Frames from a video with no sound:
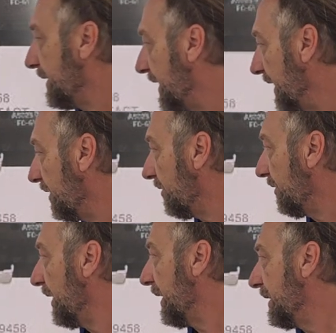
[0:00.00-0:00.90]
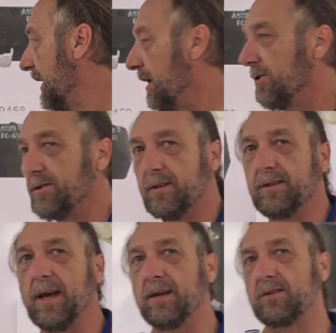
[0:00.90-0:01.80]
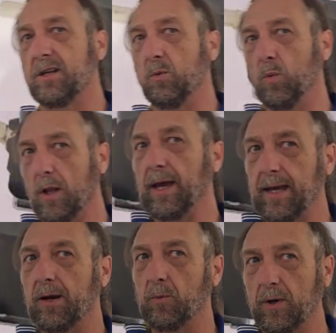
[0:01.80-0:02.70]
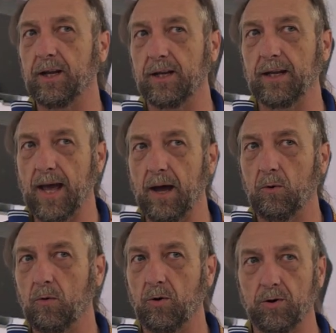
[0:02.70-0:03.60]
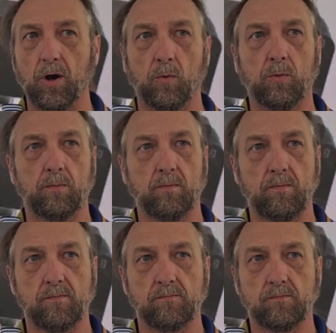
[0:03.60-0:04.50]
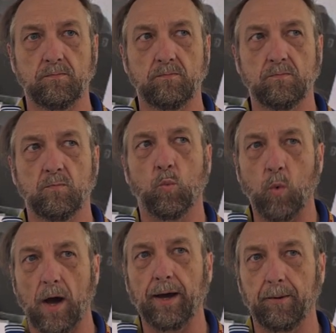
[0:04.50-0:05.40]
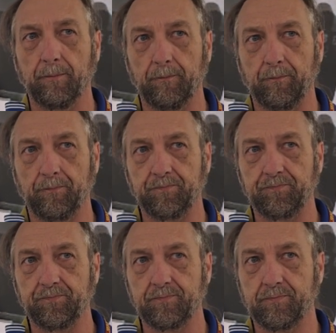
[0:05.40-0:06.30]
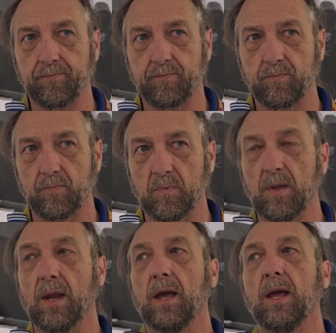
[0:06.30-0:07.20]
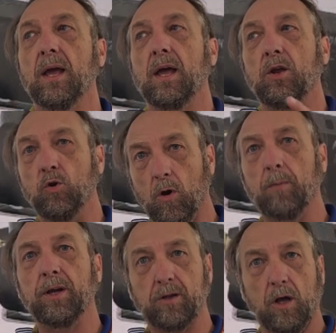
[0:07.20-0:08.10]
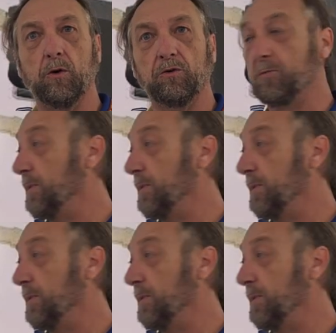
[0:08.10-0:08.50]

here and here to test it, will I get a reading now or no? Yes. yes. Why? Because it's closed. Normally closed